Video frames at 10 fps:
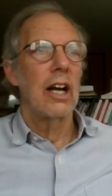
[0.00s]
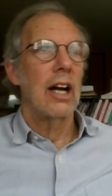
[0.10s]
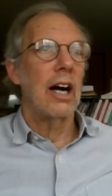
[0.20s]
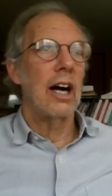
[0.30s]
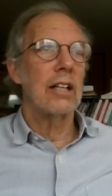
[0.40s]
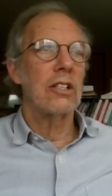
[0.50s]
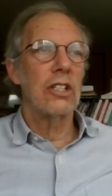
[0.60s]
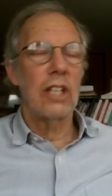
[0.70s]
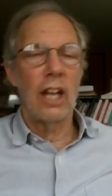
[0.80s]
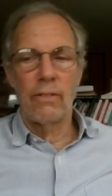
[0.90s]
uh,
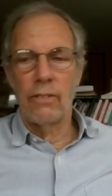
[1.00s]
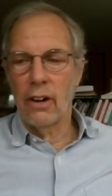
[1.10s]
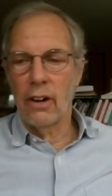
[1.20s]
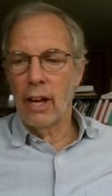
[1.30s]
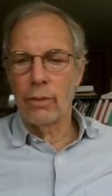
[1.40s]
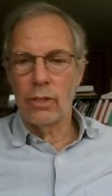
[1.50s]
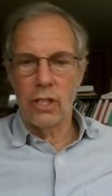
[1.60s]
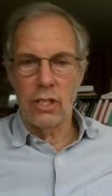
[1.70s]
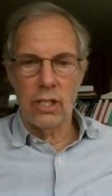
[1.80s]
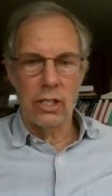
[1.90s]
just how far that
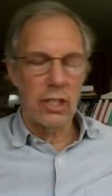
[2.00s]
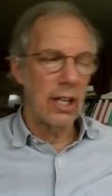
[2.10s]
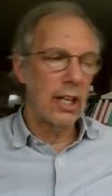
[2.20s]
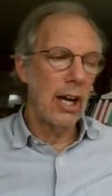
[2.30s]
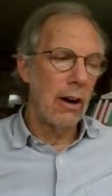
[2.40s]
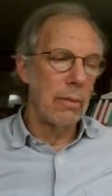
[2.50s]
resistance can go.